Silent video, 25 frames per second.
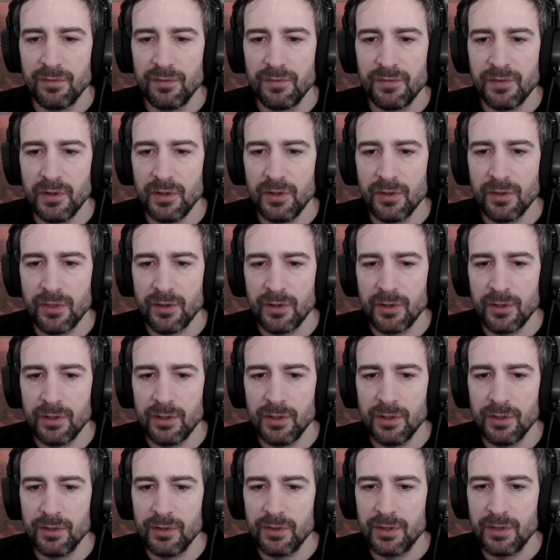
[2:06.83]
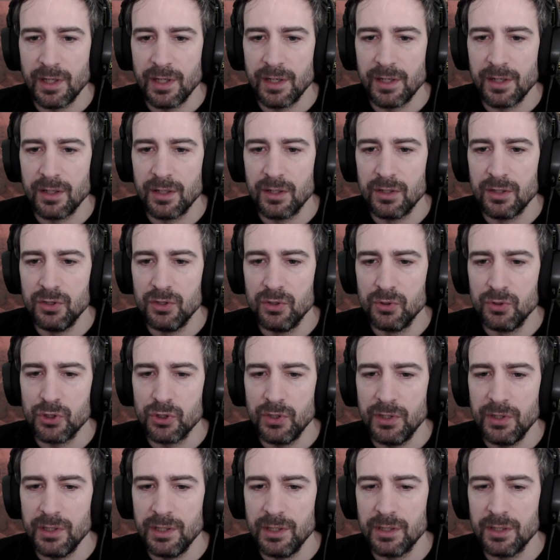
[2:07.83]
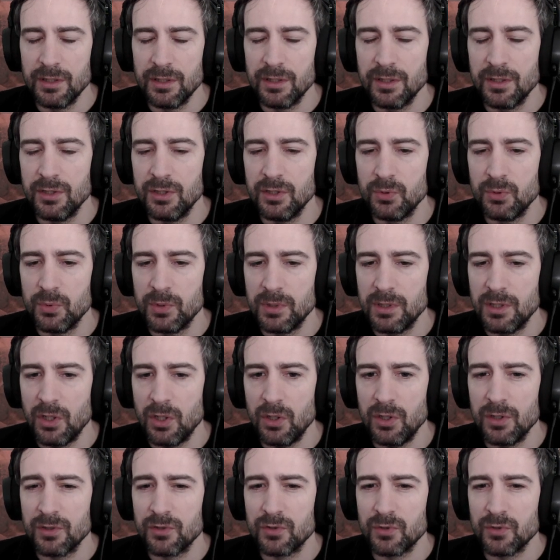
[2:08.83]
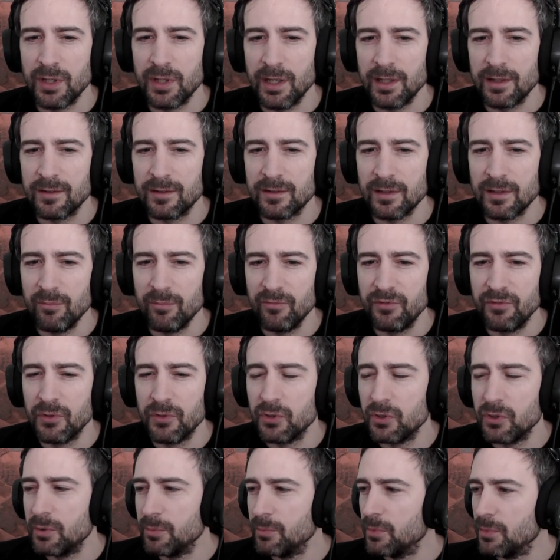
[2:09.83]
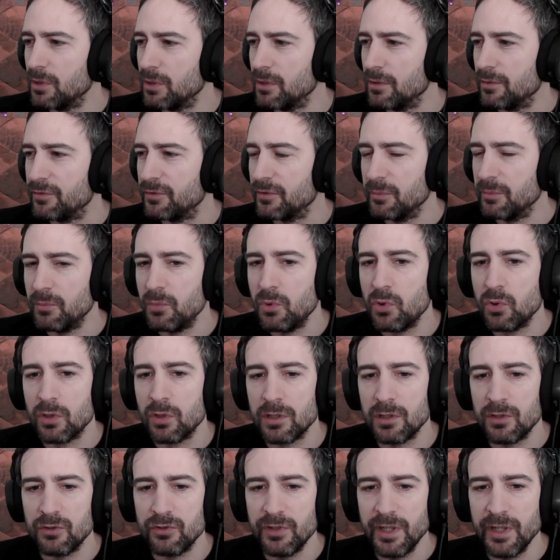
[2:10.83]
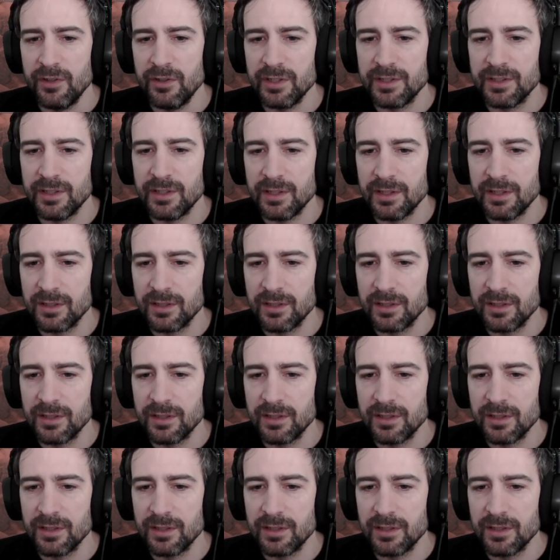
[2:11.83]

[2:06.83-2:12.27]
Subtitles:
further, then usually you will also get some form of more rarity.